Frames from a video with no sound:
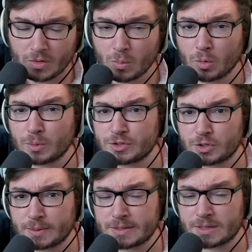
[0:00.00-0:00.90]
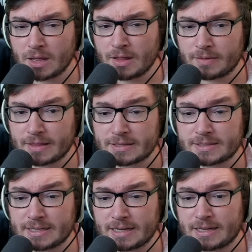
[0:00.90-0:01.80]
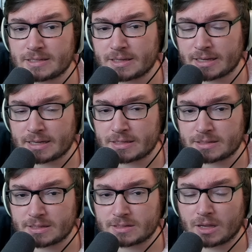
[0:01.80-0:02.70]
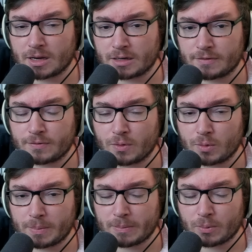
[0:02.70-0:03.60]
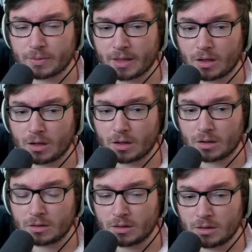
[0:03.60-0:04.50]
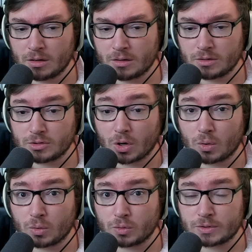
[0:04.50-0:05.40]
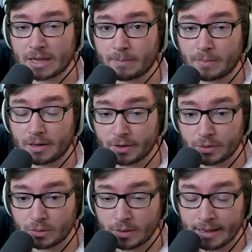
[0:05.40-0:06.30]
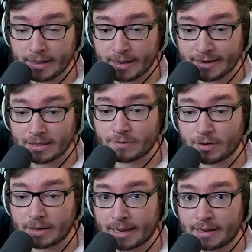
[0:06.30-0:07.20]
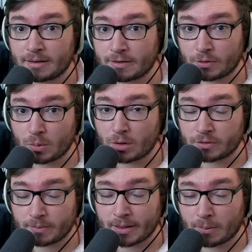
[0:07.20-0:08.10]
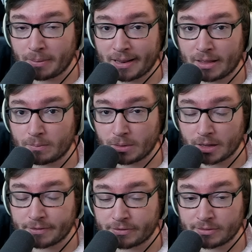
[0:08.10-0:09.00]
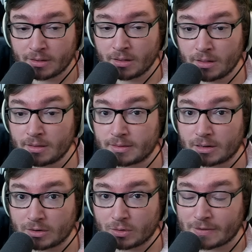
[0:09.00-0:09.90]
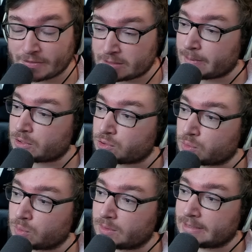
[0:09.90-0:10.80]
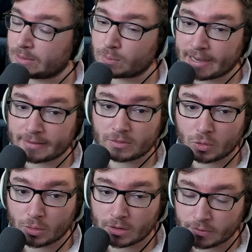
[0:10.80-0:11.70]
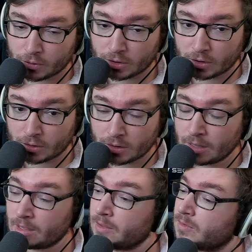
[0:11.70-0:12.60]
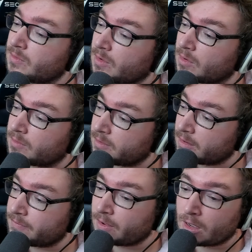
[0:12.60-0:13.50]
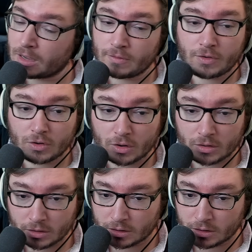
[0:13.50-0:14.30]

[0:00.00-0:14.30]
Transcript: What we'll do is this tier list is designed for people that are gold and below, and at the very end, if you are somehow plus, then I do have a special little category for you. So tier 5, you got